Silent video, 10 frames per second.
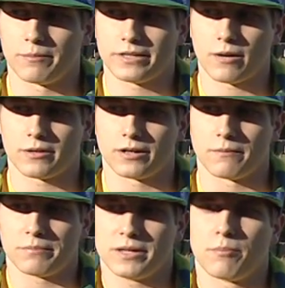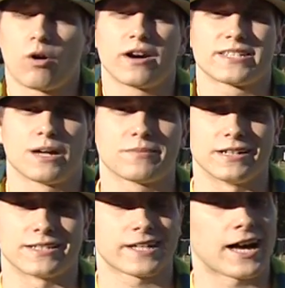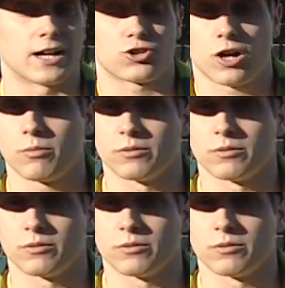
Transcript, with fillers: be able to be a part of something and stay out of trouble, to